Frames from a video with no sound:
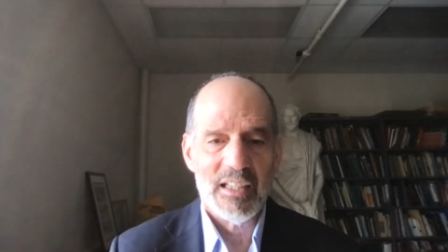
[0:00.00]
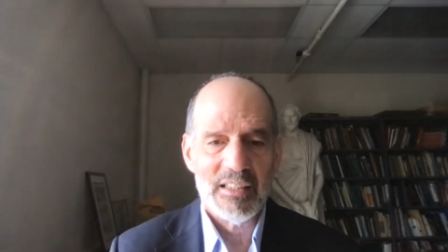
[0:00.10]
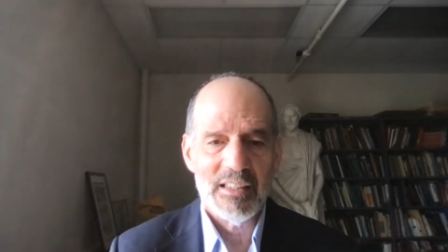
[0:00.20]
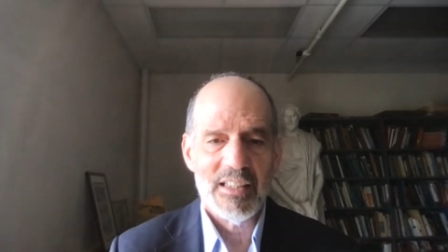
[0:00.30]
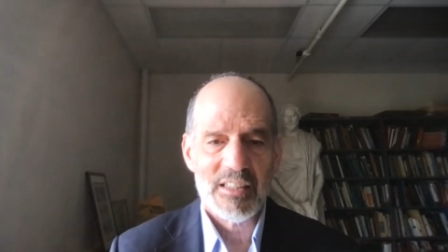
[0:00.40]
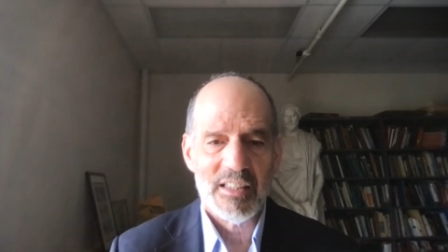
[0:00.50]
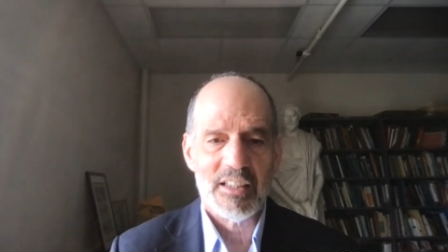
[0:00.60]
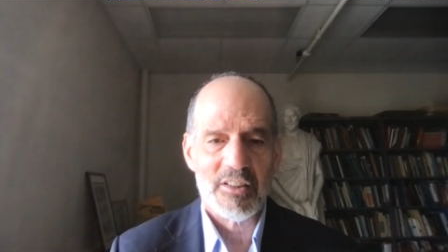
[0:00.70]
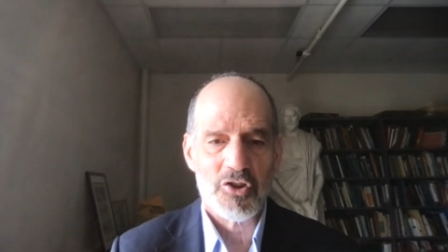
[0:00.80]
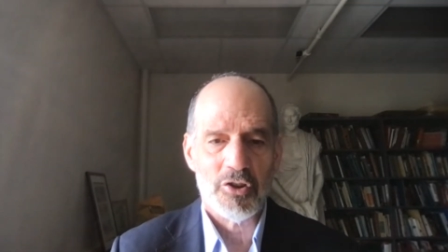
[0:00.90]
at least
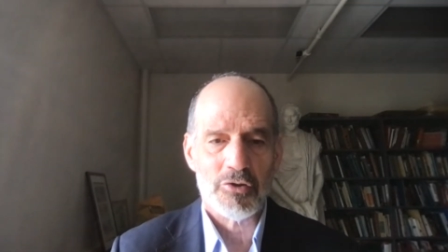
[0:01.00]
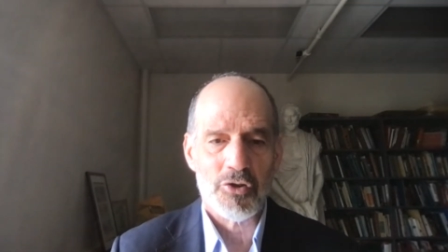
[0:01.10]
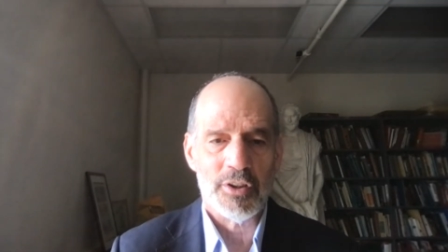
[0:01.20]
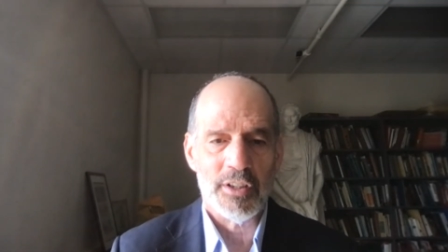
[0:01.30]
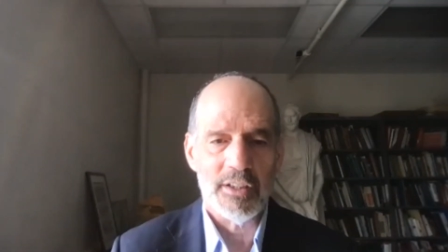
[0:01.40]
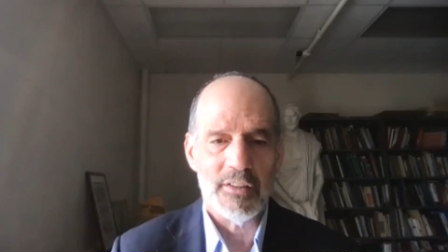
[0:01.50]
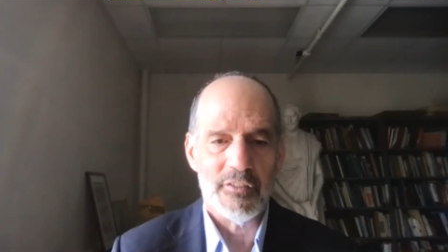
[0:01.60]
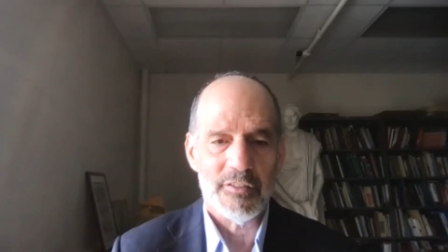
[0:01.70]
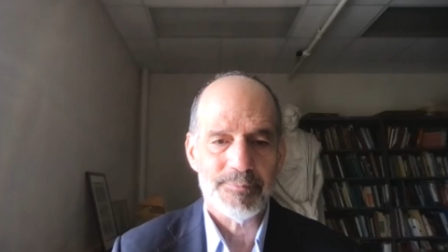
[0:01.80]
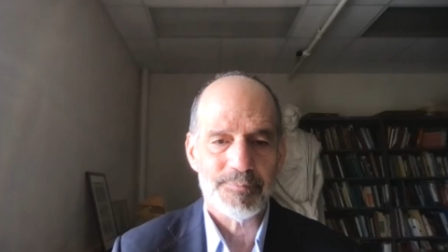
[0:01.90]
let her children
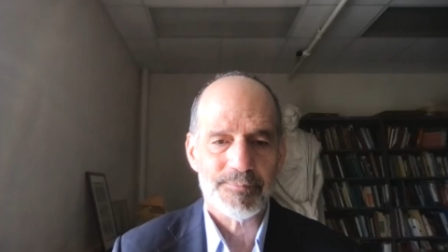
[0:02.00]
live.